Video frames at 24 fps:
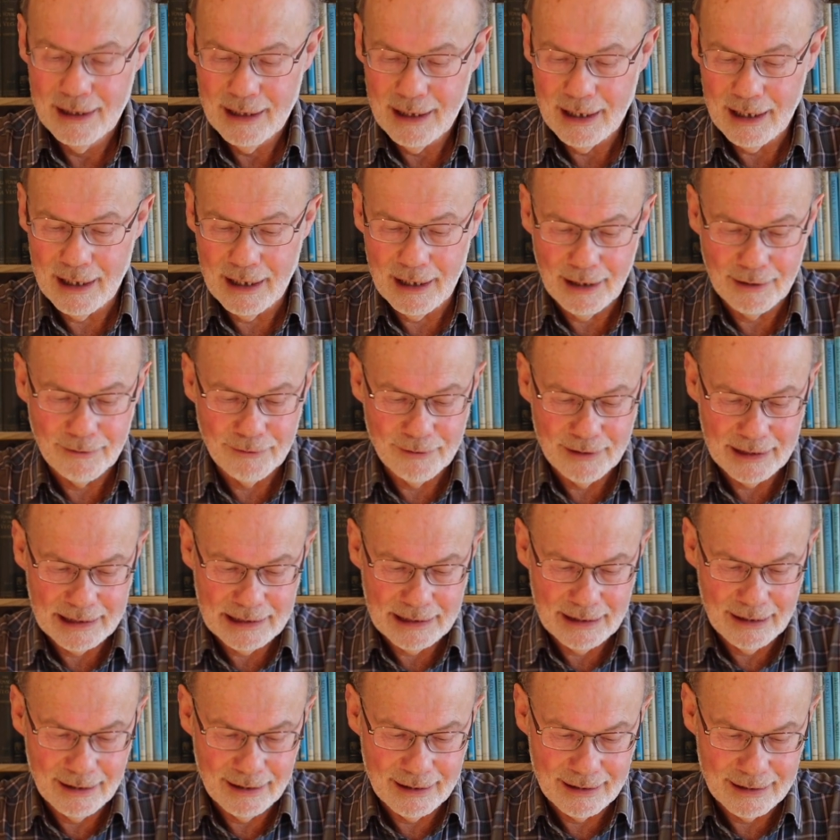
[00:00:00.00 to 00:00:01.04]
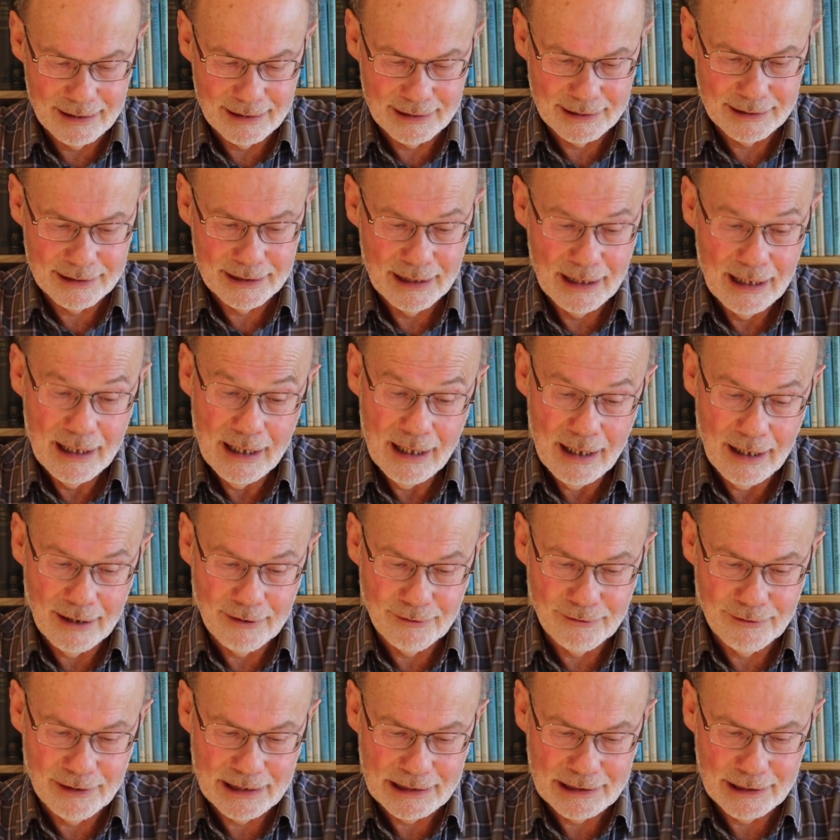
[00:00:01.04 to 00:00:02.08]
and very hard
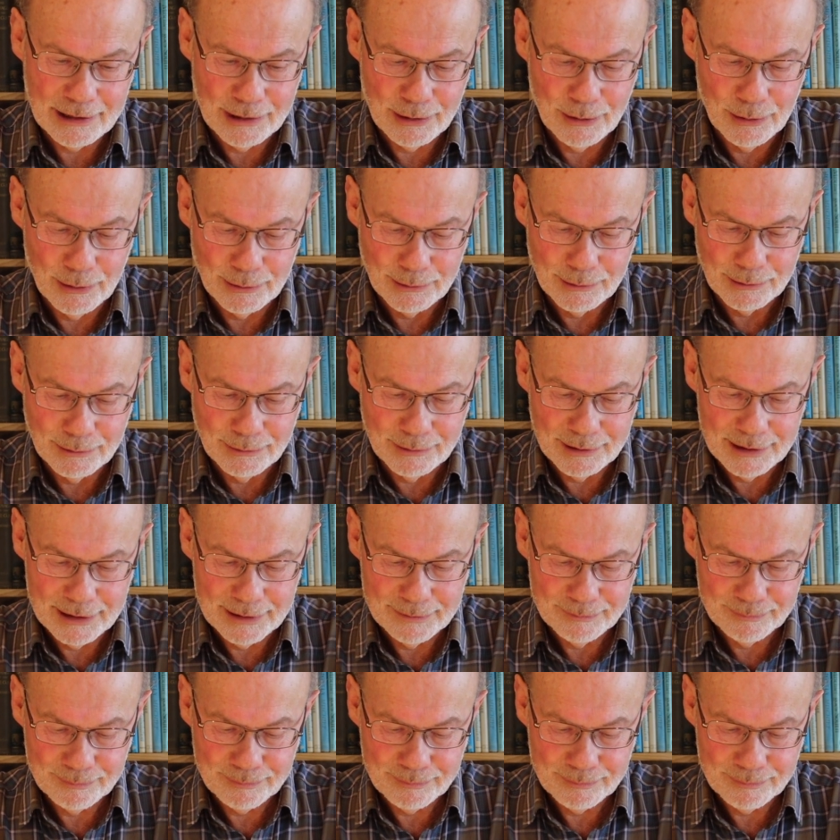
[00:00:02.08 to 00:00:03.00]
and very cold.